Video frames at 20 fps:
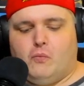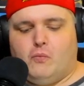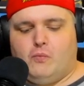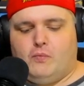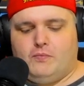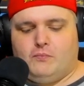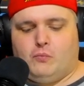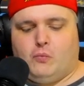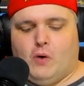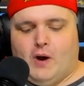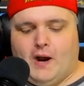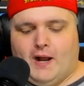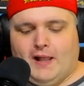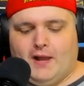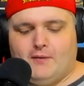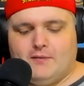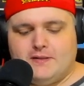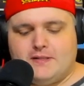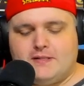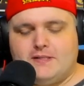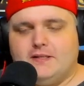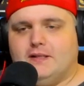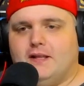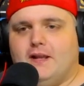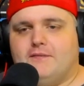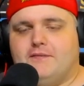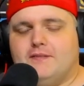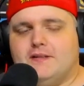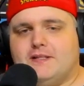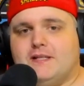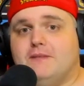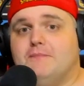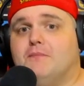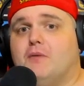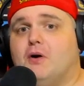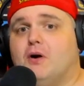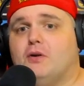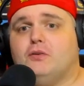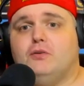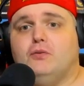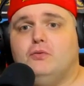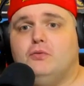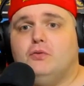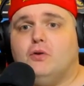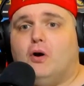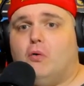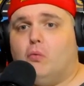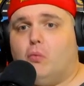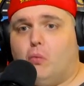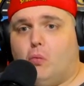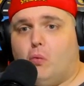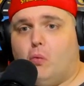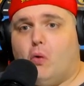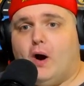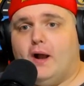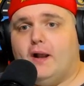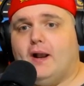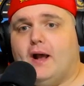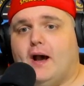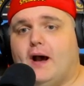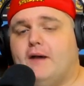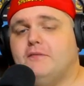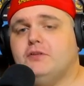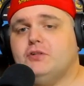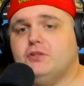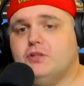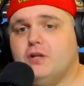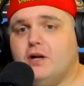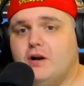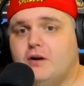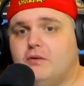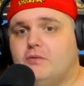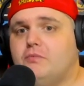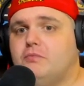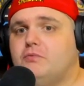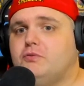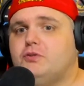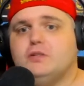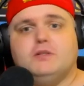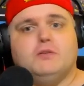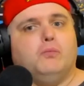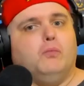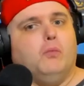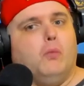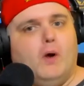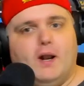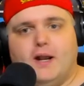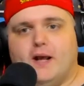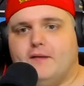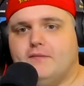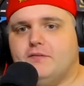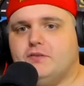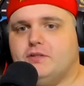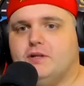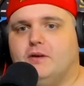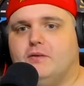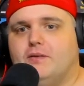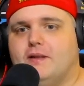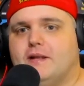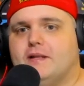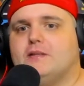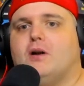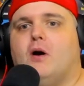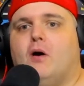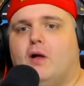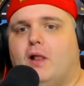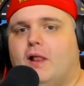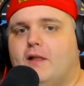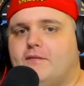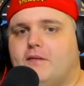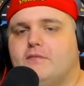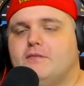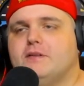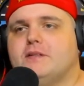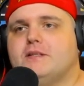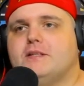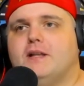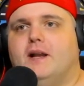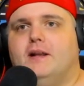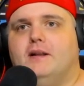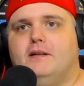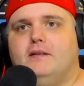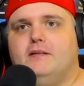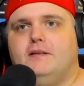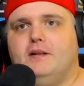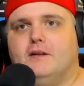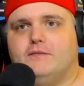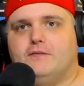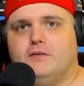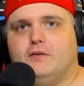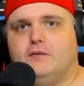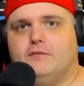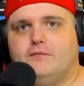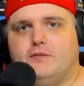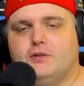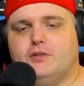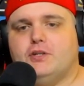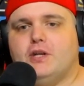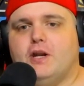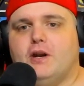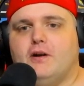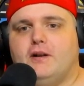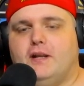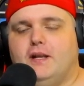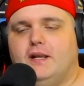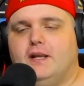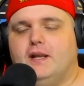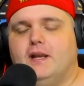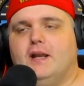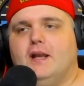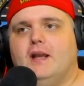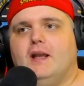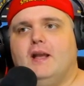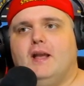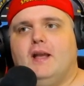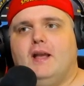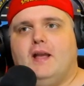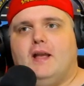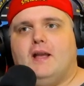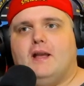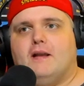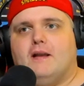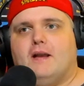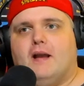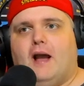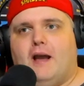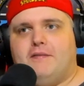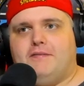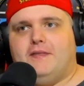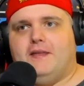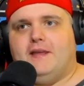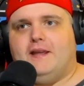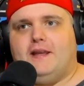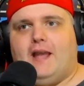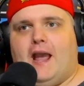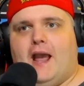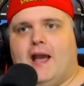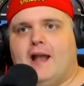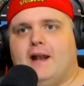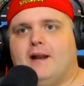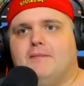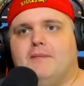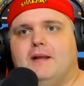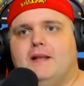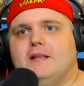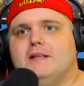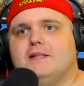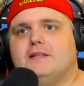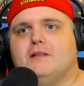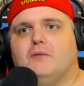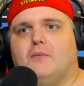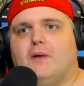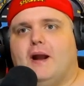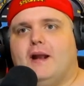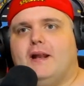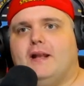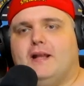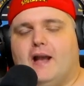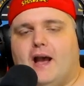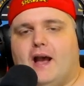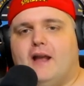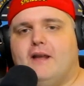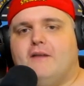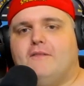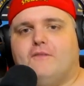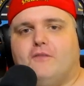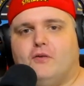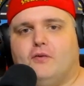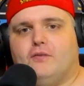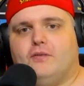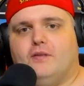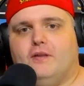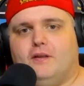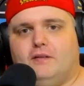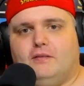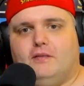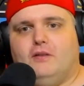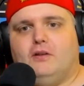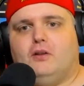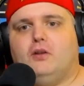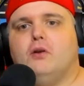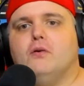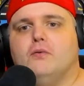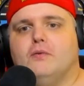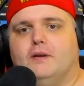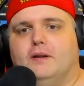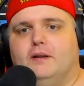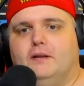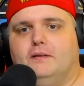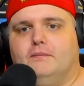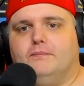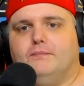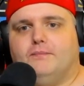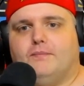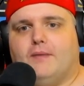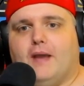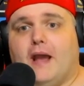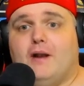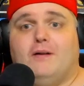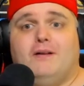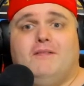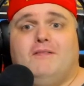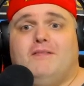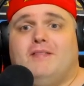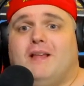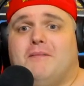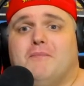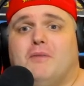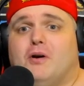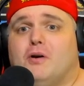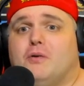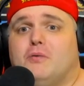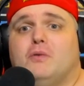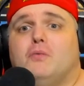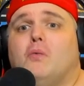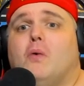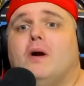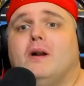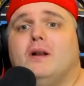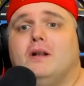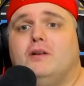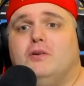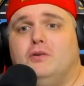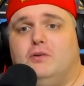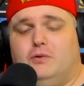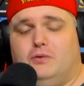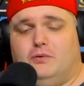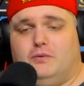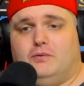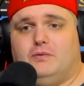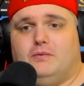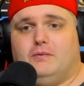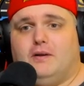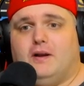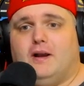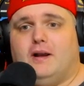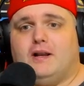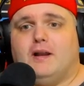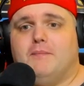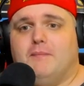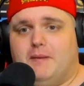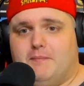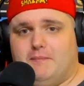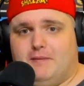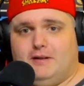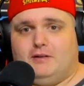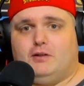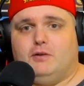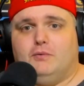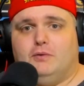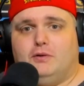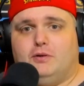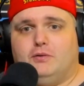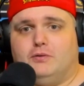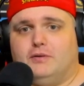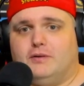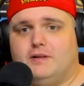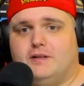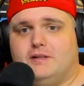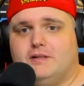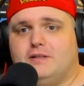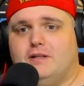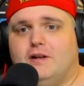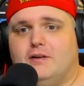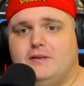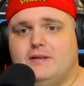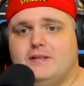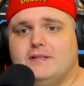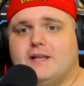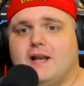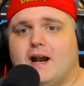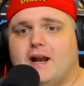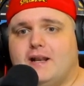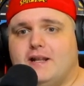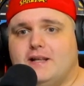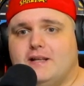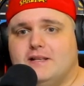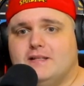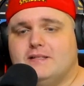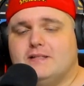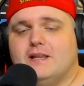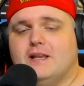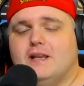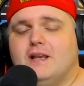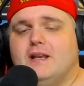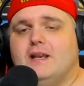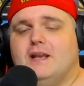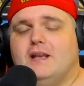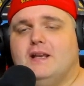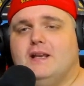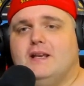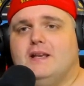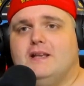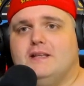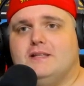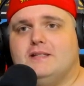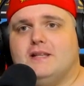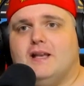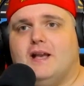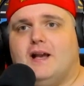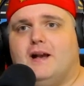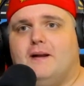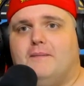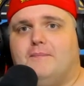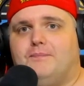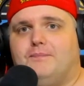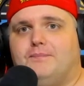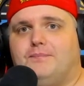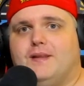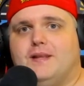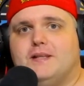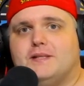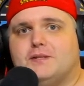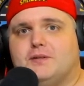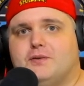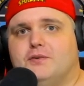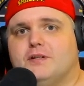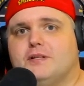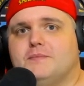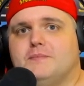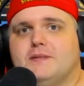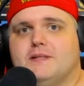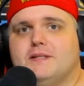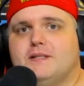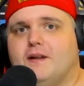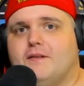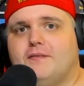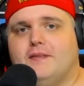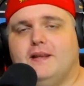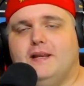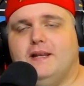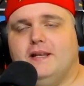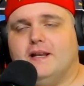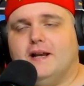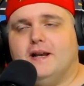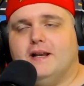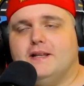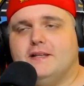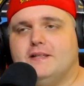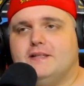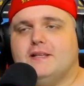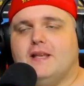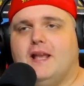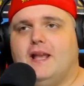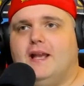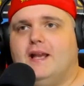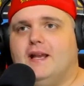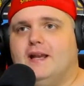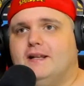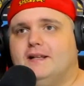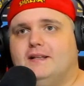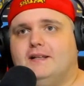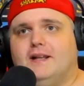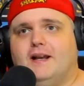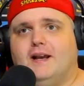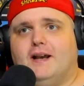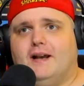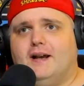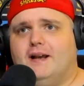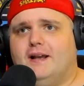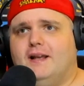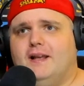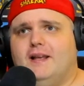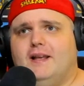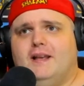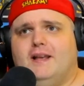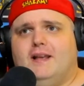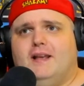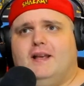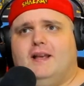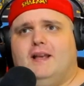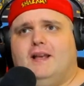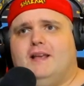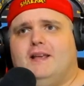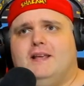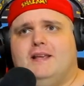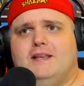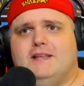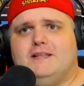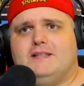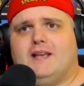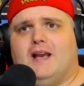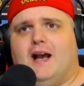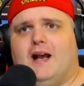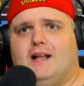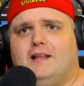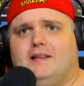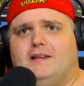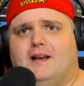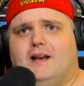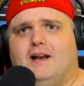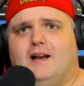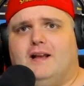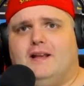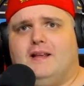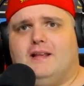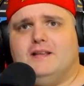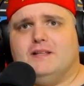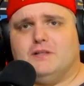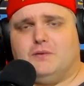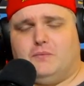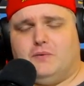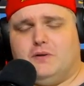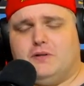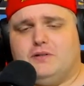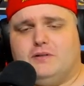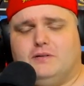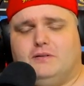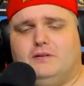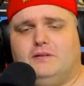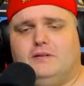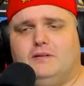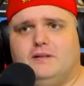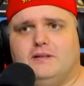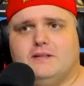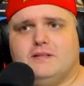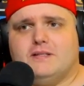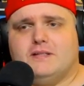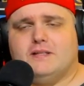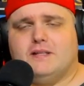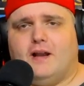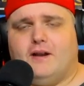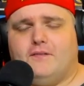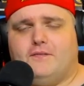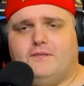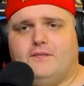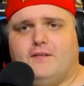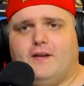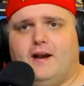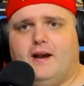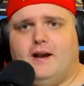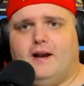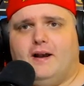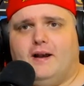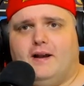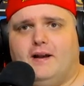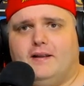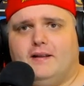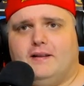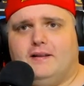while I would still love to see Marc do a one-off show, just a one-off show, that's all I've ever said, you know, for for charity. I think Adam is the right guy for the the touring. I don't even think Marc would want to do a commitment to a tour because you know he's got his his um his Christmas stuff that he does and uh he's got uh his original stuff uh,